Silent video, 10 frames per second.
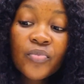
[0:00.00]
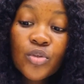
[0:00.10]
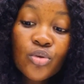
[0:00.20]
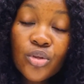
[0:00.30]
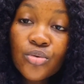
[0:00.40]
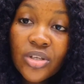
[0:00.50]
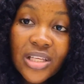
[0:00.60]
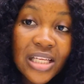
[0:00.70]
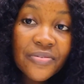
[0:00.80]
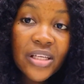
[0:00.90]
So they will just
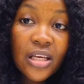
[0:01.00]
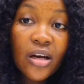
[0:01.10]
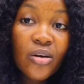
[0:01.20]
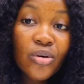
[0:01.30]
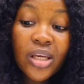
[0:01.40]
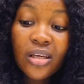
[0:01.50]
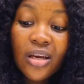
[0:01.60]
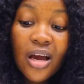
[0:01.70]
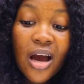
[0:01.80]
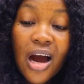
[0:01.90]
certify that, okay,